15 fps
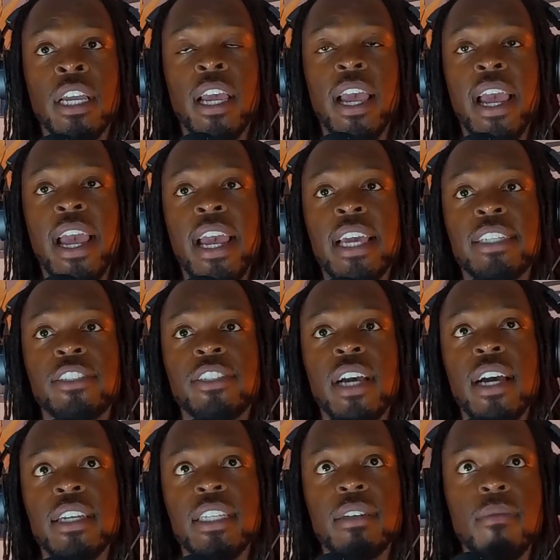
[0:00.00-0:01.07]
And
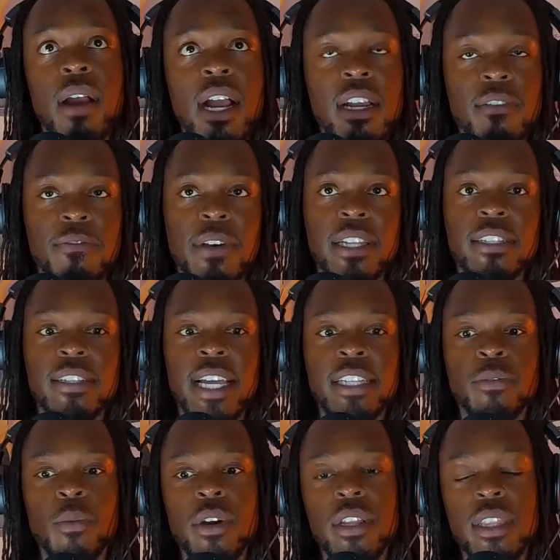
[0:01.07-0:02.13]
John D. Rockefeller, that's
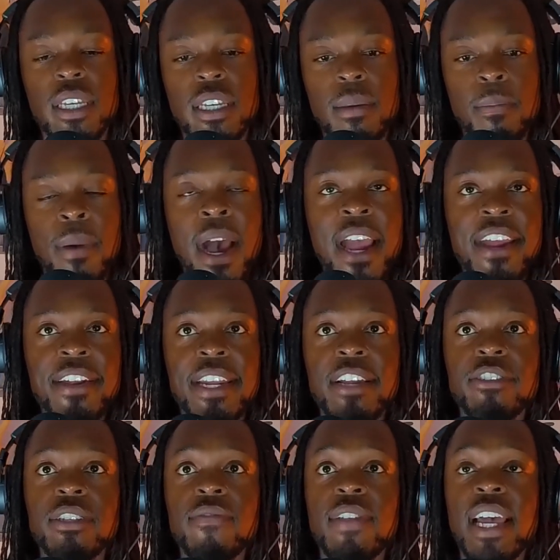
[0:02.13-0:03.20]
one of the
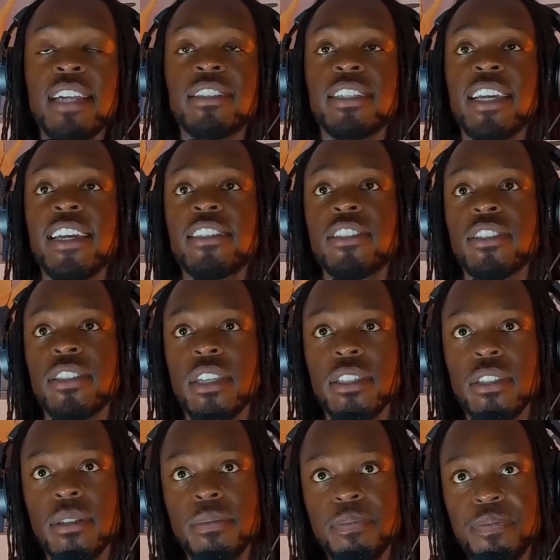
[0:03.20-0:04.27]
pioneers of the education
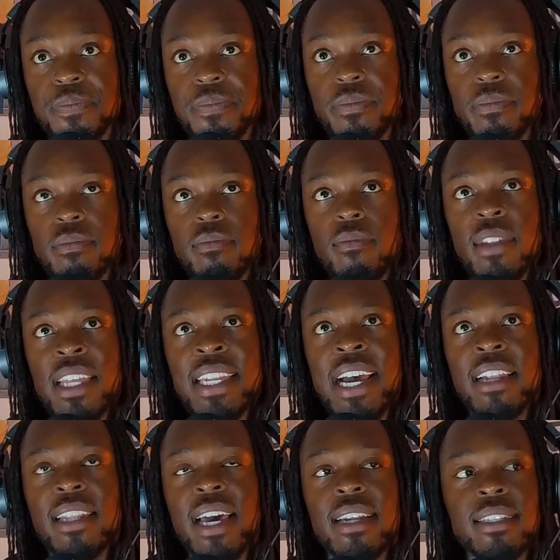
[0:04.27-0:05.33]
system. Now, a
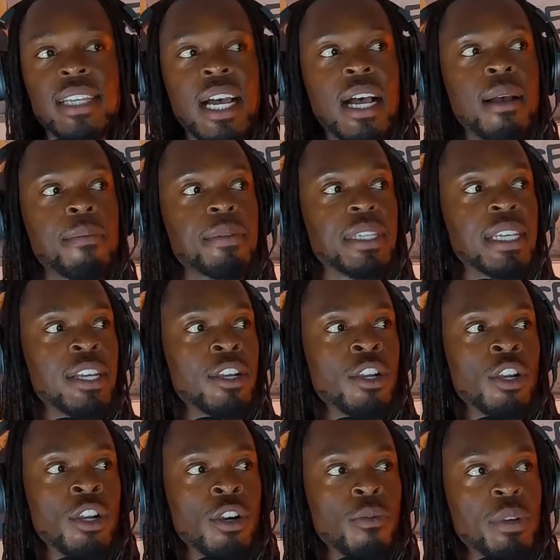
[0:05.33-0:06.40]
lot of times
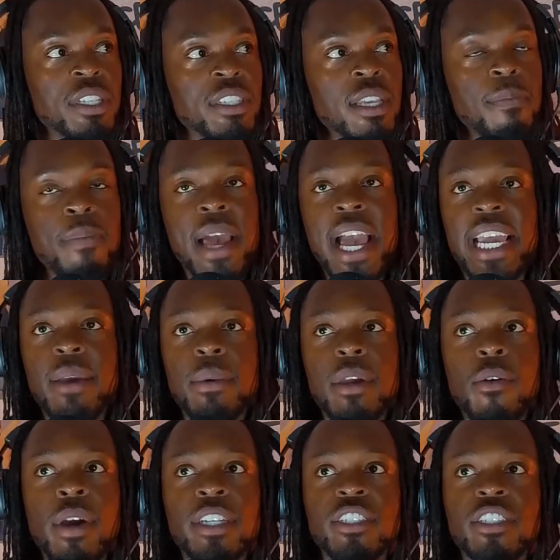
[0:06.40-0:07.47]
we sit back and we
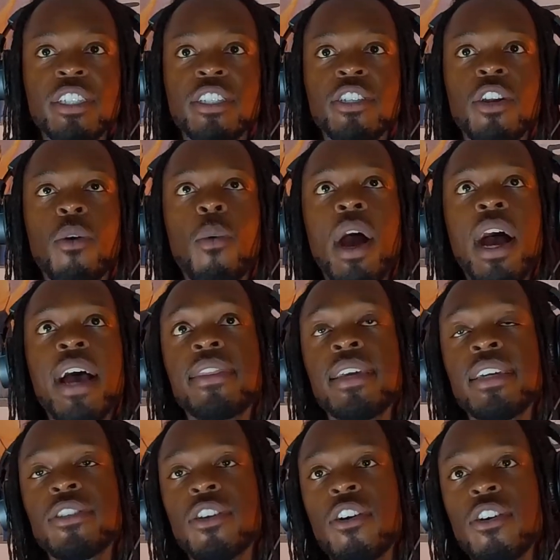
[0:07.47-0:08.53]
question, why
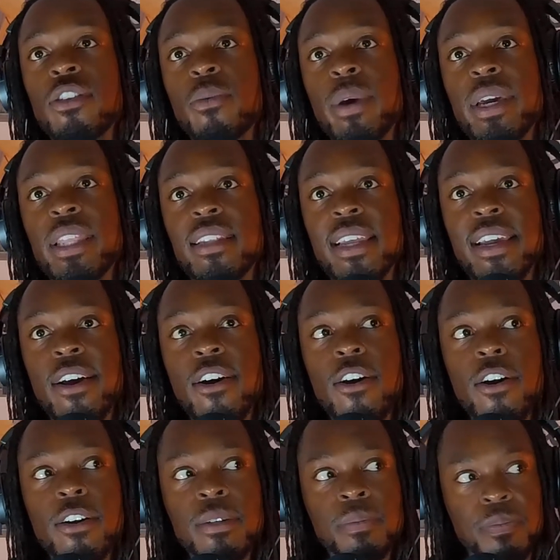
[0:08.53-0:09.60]
things are the way that they are.